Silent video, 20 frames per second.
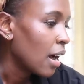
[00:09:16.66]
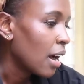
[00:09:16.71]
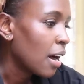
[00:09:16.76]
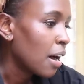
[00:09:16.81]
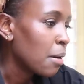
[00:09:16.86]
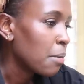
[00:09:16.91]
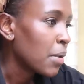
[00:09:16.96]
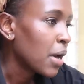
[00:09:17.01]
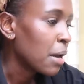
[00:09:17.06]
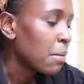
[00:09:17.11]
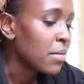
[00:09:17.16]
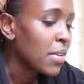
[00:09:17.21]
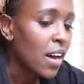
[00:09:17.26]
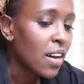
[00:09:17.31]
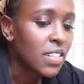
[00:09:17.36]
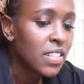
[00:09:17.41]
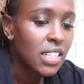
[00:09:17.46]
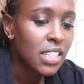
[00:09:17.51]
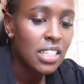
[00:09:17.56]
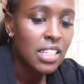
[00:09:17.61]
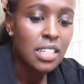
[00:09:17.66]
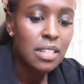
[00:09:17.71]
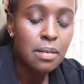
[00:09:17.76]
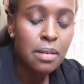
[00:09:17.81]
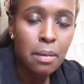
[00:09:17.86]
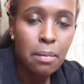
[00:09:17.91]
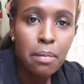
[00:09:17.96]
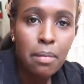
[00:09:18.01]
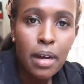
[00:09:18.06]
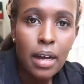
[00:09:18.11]
I'm now
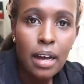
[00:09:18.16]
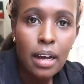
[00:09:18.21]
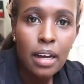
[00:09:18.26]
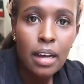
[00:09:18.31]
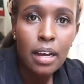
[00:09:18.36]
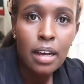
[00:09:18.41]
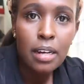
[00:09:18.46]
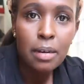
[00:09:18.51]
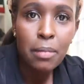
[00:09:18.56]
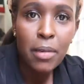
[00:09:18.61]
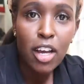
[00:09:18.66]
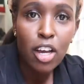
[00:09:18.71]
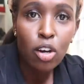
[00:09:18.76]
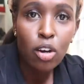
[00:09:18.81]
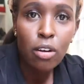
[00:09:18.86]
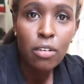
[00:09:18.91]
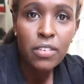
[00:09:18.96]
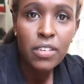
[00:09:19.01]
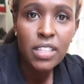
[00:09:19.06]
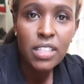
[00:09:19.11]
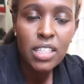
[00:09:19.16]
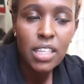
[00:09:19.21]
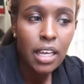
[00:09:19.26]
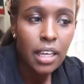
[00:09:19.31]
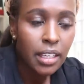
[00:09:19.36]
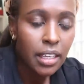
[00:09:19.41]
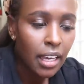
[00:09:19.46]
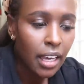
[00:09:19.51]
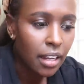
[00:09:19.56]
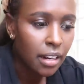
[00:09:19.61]
seated at my office
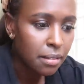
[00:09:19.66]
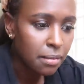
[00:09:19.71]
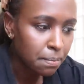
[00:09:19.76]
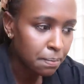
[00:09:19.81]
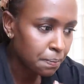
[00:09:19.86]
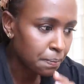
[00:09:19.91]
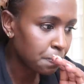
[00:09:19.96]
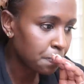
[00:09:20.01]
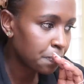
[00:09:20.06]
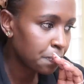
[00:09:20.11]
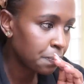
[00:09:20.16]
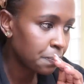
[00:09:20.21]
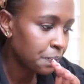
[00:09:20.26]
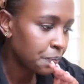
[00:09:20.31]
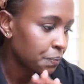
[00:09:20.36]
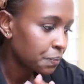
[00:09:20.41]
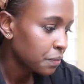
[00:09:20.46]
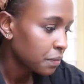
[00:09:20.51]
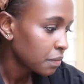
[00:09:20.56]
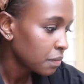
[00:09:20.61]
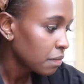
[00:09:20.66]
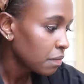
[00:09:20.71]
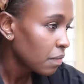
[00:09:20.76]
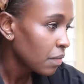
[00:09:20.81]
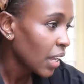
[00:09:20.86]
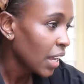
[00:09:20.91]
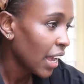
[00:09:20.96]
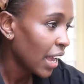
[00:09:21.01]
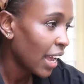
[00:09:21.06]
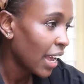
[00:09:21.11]
again.
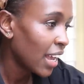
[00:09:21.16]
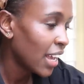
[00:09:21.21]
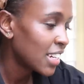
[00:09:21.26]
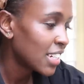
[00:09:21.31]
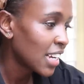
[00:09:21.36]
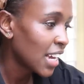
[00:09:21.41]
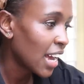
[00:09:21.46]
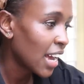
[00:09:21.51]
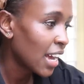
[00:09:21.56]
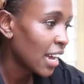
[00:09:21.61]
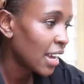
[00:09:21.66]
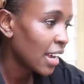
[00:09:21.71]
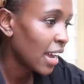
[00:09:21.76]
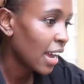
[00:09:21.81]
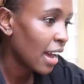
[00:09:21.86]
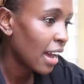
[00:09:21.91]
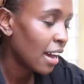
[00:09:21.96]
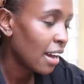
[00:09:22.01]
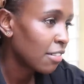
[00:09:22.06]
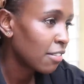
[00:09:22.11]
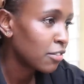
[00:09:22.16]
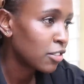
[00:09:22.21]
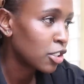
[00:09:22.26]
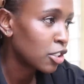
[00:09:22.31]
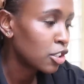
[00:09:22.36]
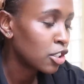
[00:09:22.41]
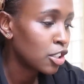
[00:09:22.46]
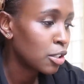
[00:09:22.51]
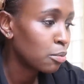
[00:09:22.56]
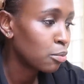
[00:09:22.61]
And I have
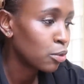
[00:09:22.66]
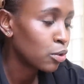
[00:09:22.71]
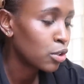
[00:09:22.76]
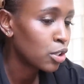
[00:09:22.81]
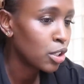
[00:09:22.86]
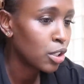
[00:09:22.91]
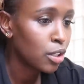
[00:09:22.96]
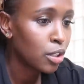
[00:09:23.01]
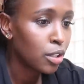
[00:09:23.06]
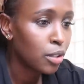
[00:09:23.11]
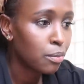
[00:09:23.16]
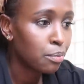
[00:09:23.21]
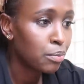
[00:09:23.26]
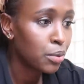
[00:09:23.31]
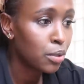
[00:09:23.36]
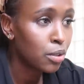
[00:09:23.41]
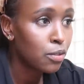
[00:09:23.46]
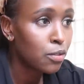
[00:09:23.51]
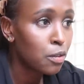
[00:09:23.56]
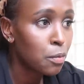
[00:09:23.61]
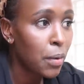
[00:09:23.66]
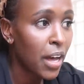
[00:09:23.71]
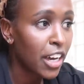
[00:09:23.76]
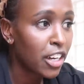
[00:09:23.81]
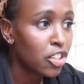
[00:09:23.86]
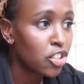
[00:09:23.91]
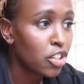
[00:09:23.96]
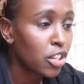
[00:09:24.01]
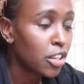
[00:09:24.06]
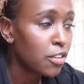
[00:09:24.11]
just the most beautiful
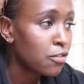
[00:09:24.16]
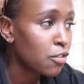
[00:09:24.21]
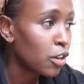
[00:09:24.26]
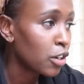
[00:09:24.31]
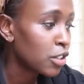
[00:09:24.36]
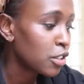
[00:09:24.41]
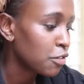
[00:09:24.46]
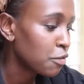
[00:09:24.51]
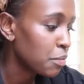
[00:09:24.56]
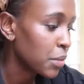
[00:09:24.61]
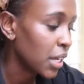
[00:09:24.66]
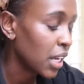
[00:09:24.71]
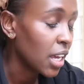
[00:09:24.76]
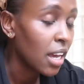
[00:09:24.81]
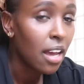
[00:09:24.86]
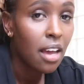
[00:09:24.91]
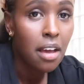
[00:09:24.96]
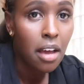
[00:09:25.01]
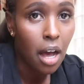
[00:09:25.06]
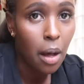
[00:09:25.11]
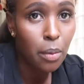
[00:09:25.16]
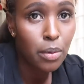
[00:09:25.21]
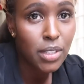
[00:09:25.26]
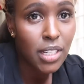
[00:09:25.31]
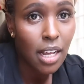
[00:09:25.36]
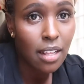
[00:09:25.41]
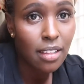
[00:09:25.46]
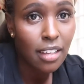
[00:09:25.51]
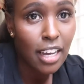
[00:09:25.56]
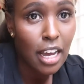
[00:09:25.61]
packaging in front of me. I will
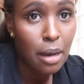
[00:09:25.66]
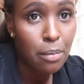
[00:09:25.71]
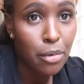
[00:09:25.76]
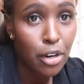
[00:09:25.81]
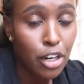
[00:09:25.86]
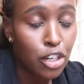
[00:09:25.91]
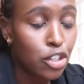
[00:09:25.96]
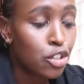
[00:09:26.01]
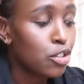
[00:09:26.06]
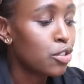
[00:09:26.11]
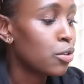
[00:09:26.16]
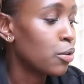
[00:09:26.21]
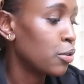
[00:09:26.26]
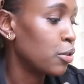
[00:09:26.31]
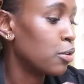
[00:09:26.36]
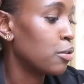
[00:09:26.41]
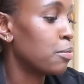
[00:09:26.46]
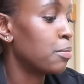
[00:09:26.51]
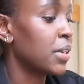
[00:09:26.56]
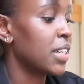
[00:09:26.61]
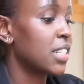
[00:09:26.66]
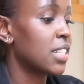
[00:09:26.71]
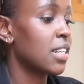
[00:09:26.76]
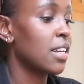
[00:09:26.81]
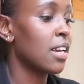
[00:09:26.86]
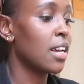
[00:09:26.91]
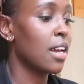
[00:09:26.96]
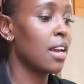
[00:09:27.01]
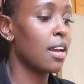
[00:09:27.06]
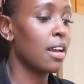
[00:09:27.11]
turn the camera and show you, but